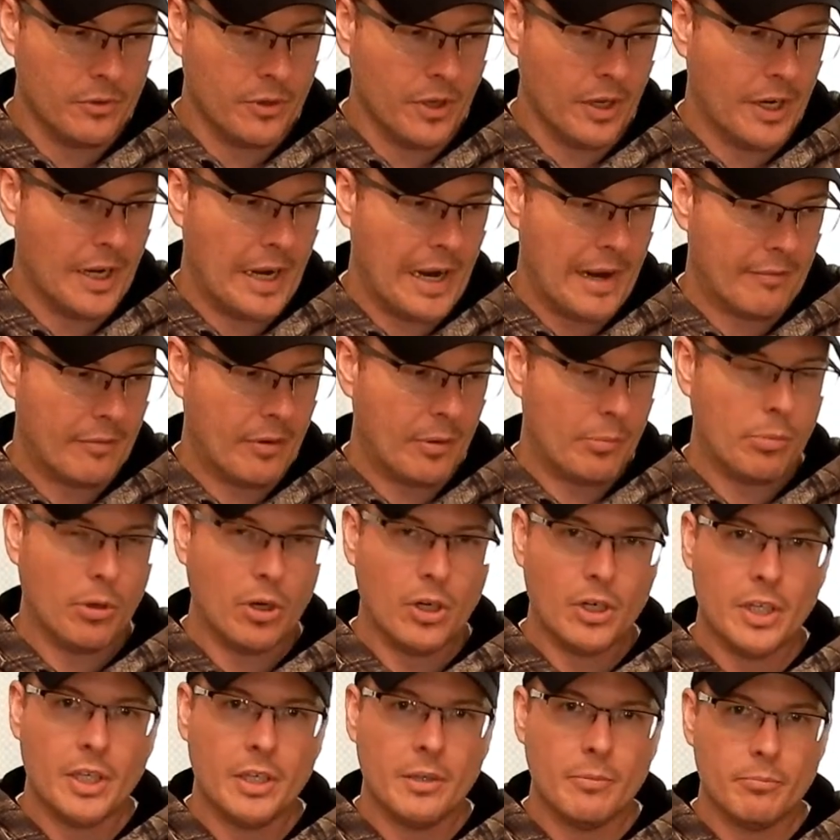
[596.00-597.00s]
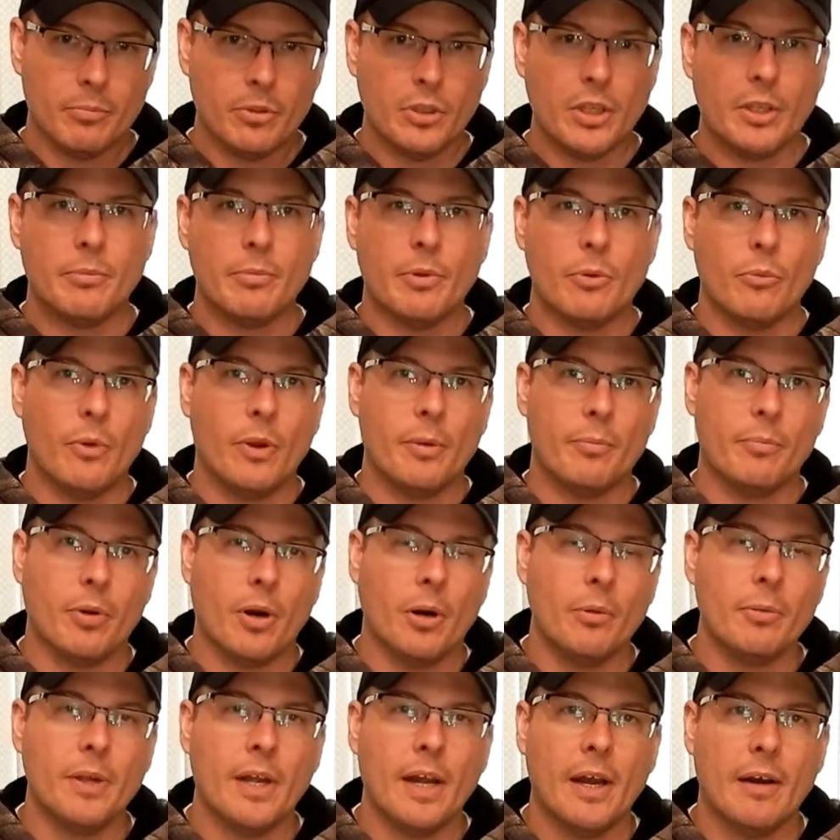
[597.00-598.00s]
not everybody, believe me, we
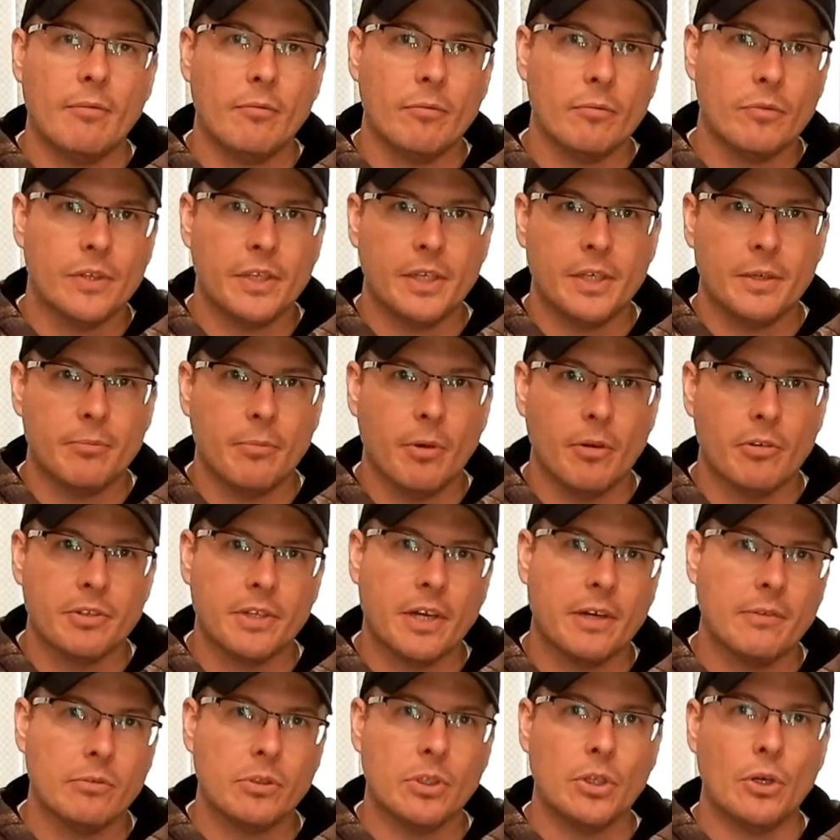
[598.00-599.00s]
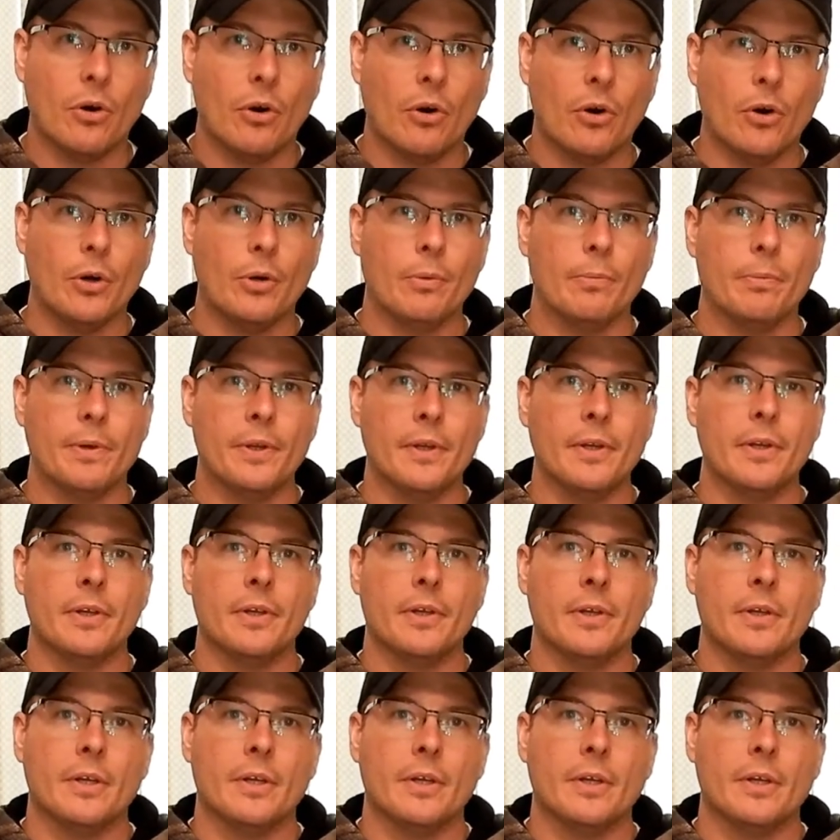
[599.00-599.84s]
probably have the most heavily armed